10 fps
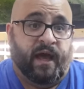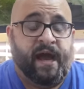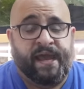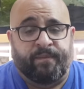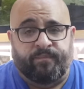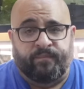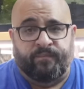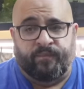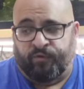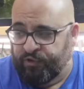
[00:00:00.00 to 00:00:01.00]
I
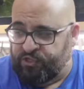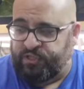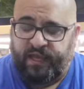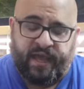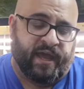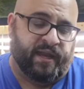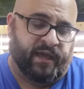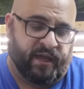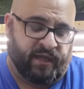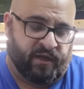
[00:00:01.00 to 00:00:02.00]
originally had
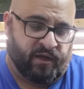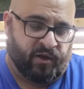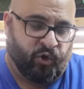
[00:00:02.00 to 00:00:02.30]
a